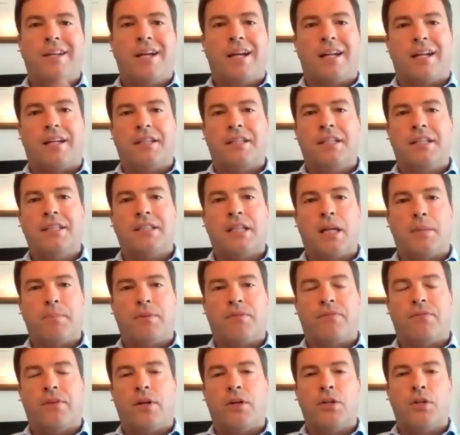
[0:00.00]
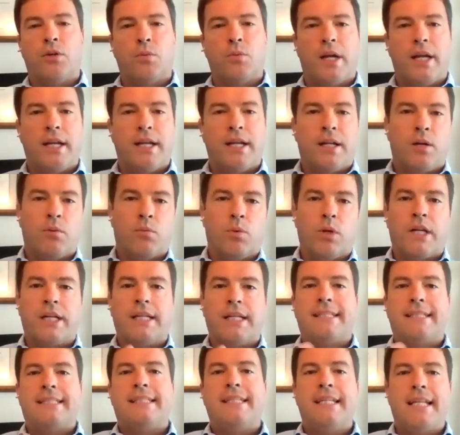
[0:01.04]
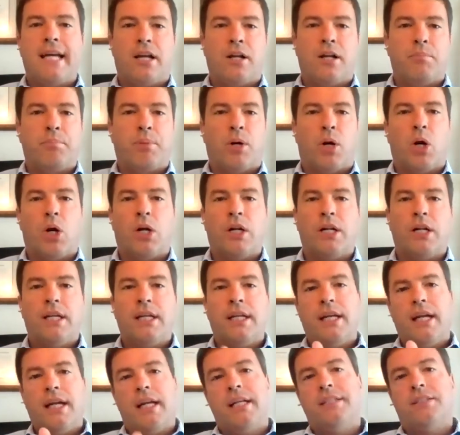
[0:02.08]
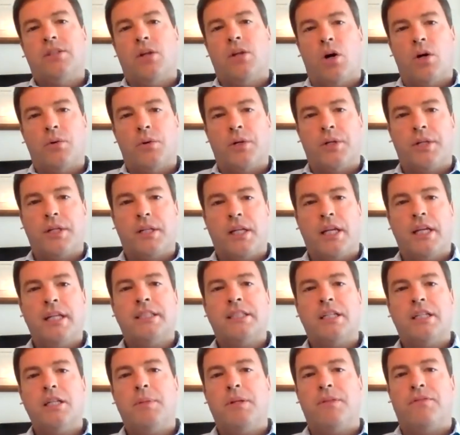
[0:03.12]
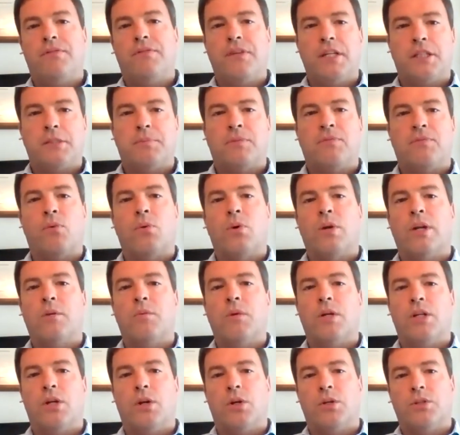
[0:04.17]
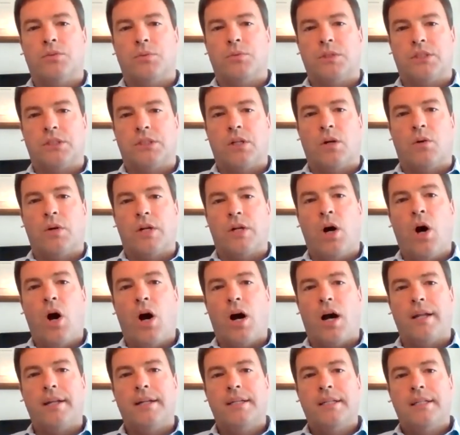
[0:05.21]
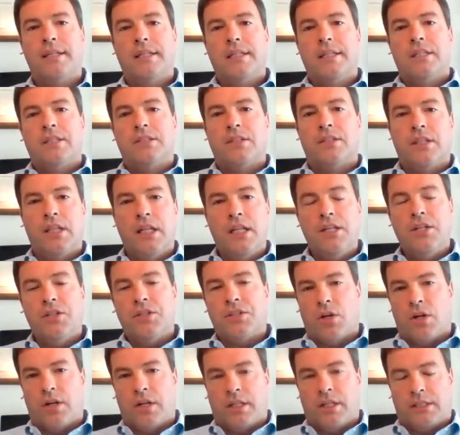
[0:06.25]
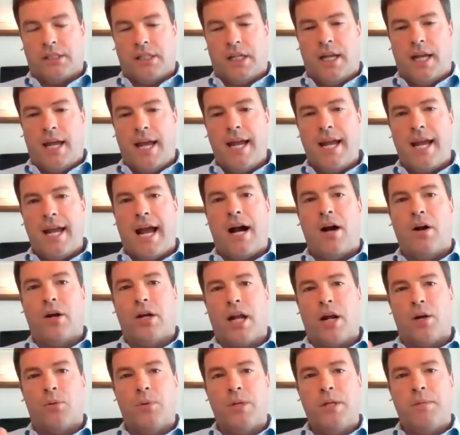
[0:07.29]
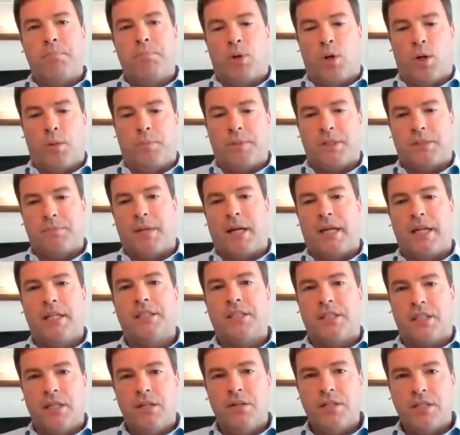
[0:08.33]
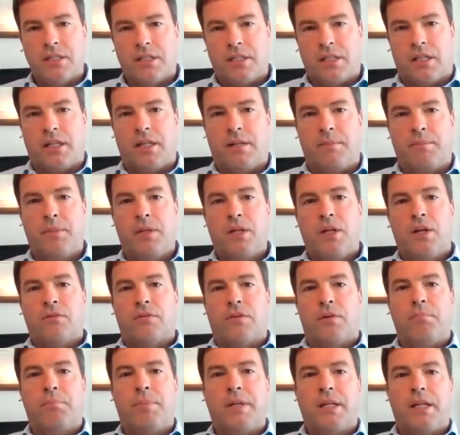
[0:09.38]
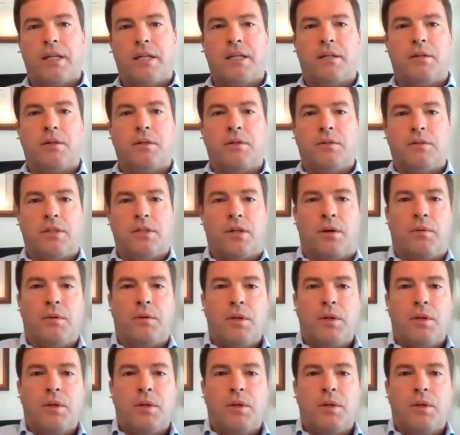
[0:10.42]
hey, you got this type of failure rate, and we're going to send out a part, and it's going to be fixed before anyone knows what's going on. So then you start to say, hey, how can I repurpose my engineering team from being,